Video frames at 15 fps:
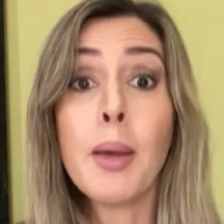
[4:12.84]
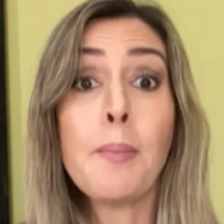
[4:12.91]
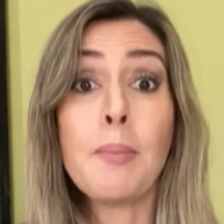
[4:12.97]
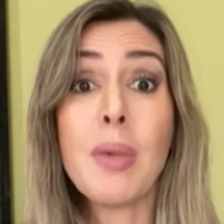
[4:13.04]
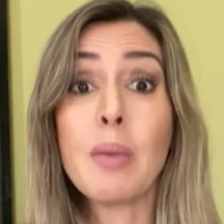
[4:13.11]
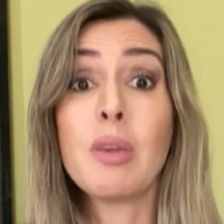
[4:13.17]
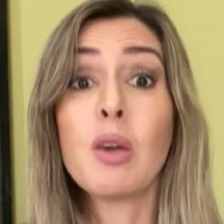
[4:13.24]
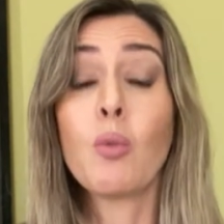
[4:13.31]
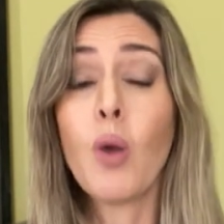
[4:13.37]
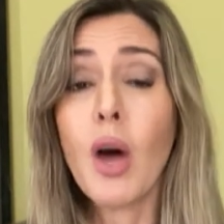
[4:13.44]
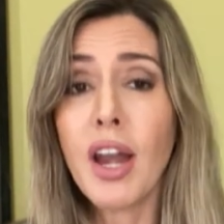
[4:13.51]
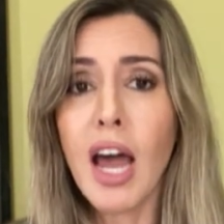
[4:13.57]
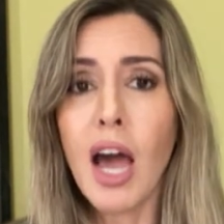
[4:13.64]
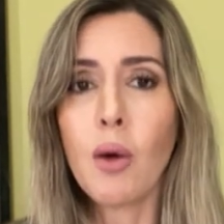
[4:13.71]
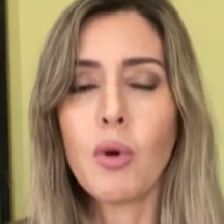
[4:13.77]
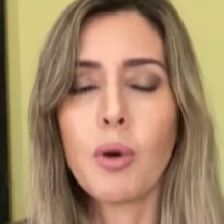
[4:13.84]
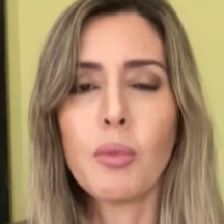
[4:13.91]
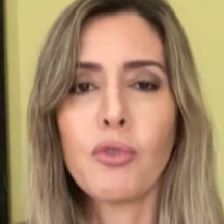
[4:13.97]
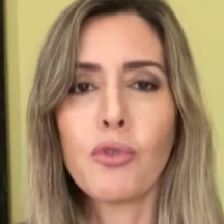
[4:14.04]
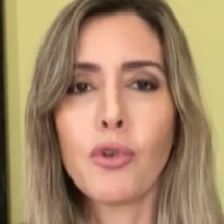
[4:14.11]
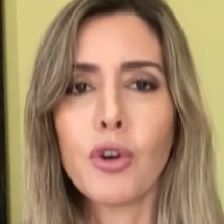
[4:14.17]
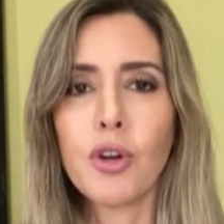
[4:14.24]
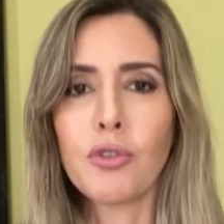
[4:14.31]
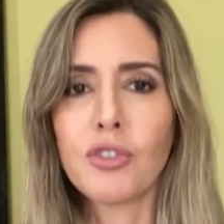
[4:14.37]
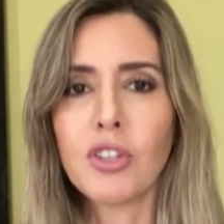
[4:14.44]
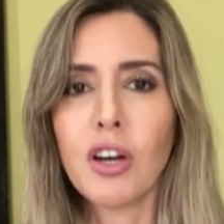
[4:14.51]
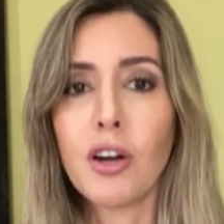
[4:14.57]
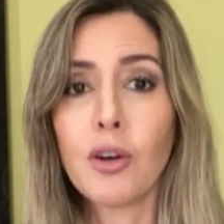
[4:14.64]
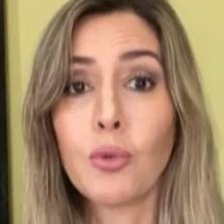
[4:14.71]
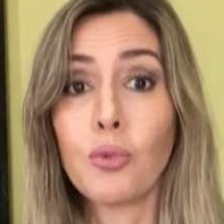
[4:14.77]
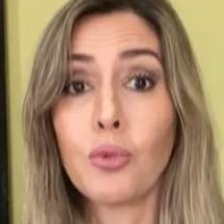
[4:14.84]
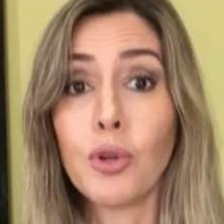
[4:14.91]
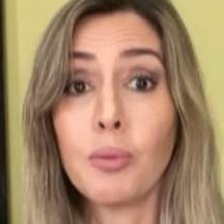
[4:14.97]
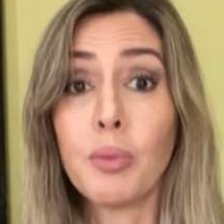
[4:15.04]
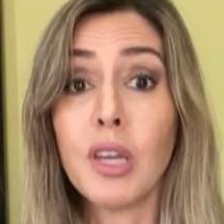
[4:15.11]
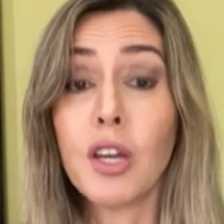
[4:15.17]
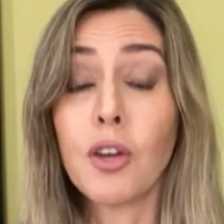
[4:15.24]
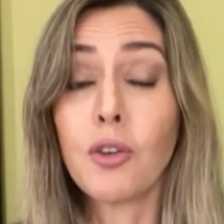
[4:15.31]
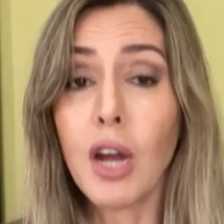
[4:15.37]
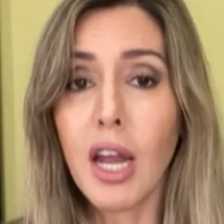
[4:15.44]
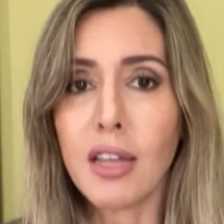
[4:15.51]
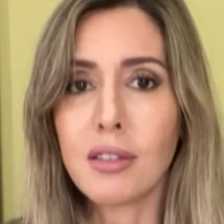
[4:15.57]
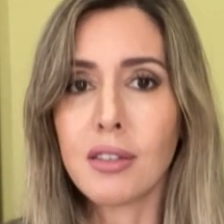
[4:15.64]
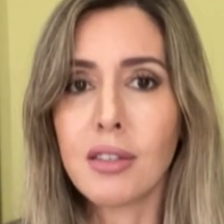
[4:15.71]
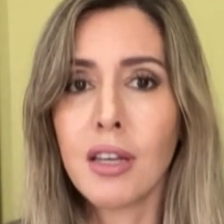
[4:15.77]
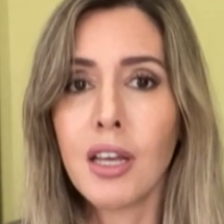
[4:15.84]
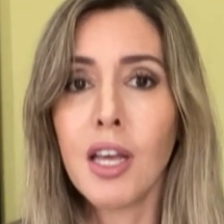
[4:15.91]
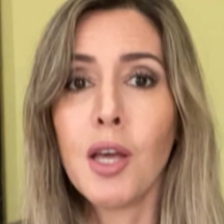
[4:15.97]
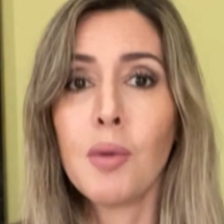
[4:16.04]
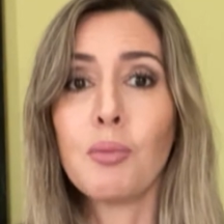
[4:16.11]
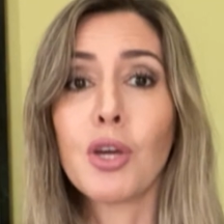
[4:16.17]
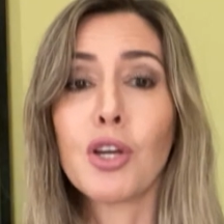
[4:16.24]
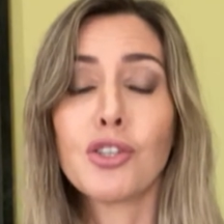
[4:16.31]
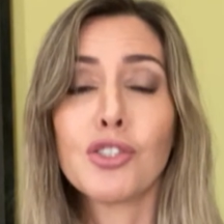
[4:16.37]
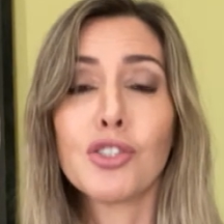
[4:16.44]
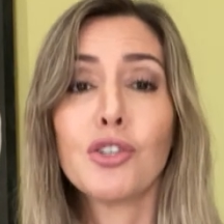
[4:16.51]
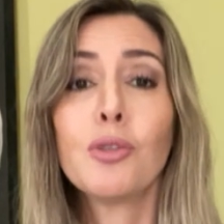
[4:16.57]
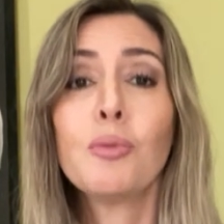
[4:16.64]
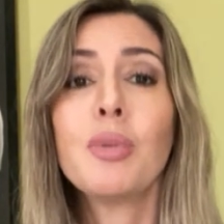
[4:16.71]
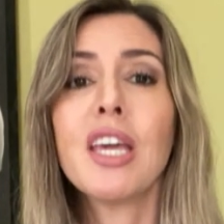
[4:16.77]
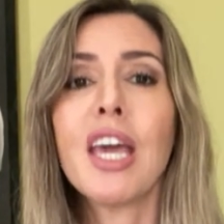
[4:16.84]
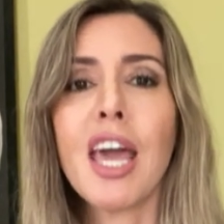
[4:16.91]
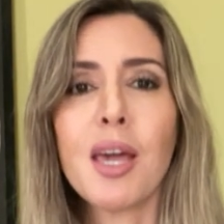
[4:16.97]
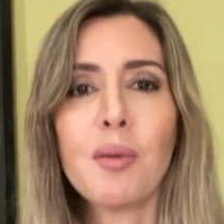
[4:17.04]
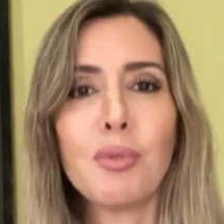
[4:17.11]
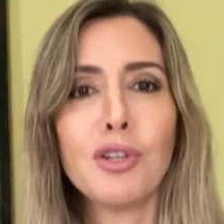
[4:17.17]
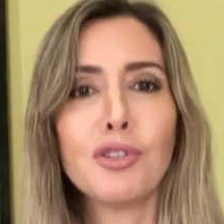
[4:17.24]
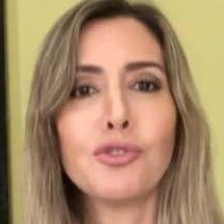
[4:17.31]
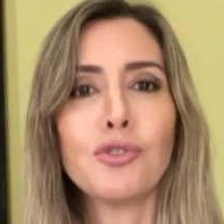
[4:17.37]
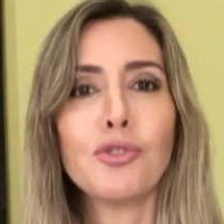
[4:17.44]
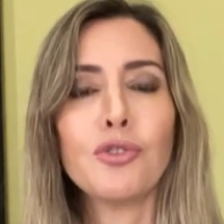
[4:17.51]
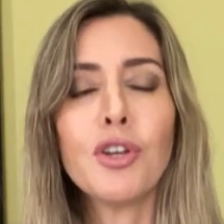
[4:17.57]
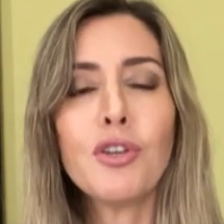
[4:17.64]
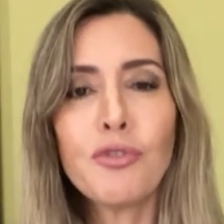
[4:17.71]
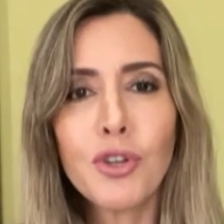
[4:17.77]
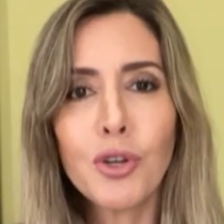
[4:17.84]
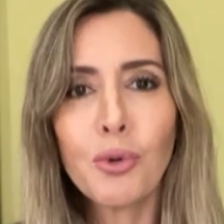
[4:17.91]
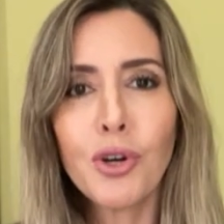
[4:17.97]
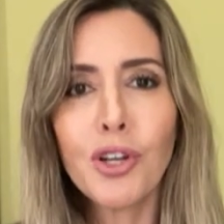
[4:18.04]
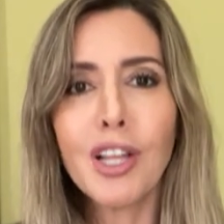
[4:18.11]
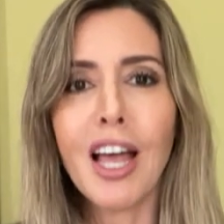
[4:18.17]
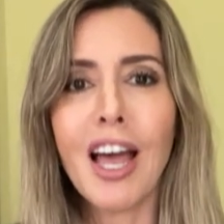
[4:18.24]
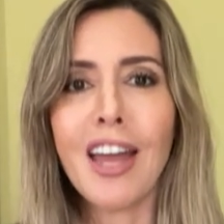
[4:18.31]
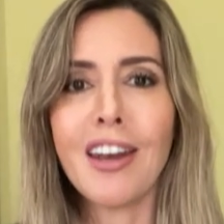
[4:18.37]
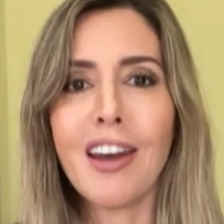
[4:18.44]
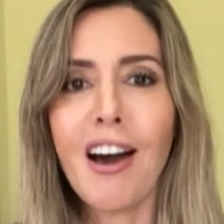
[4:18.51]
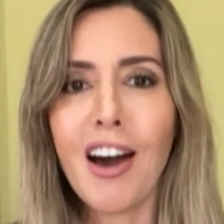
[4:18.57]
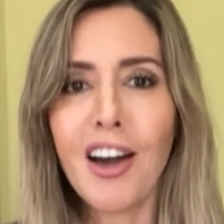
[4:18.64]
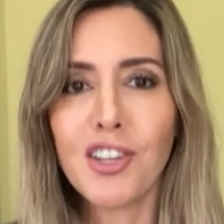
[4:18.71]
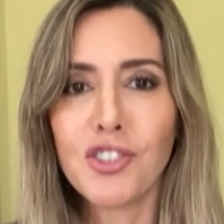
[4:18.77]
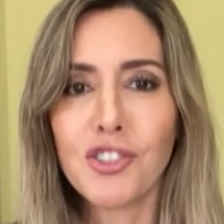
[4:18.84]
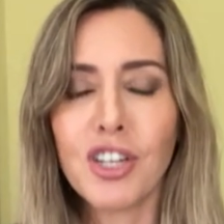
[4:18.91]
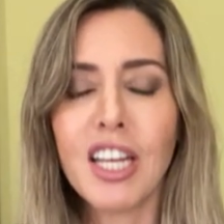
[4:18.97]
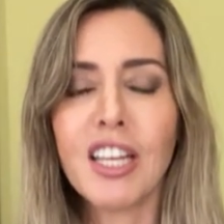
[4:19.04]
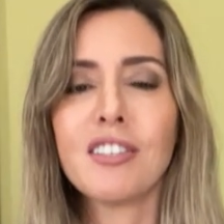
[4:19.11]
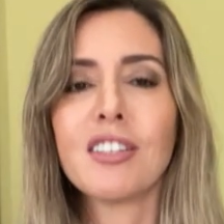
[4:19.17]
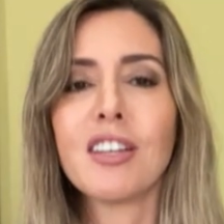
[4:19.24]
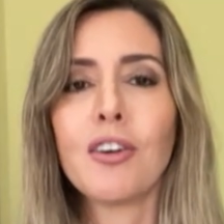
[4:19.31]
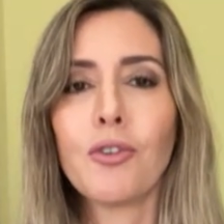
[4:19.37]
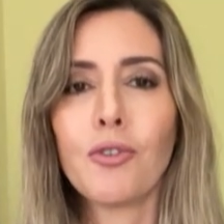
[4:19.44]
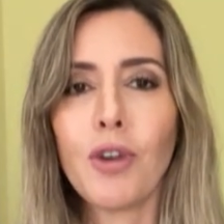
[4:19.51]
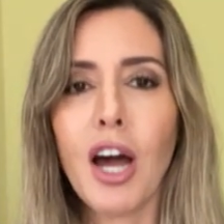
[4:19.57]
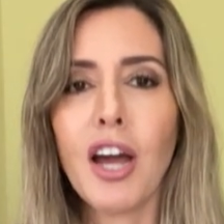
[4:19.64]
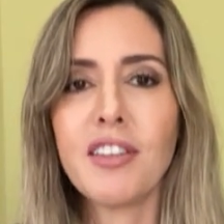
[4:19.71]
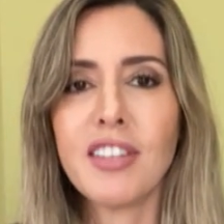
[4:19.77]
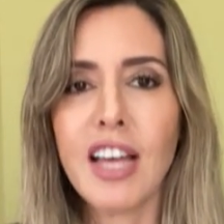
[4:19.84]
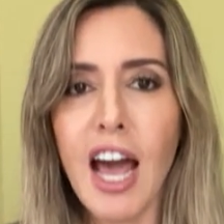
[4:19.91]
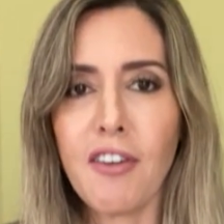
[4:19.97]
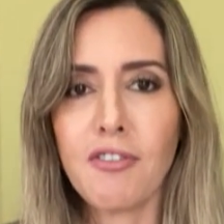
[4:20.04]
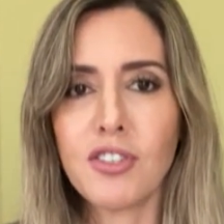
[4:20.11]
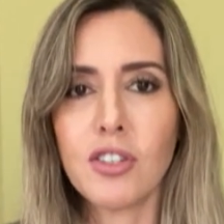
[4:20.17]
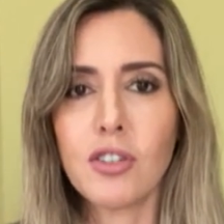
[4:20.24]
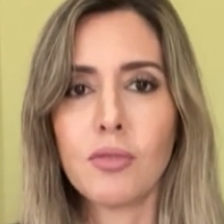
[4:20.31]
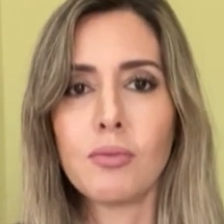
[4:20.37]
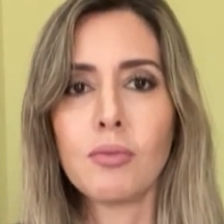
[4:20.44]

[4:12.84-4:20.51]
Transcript: Maybe 1 hour before iftar would be great because you'll be able to refuel and hydrate right after.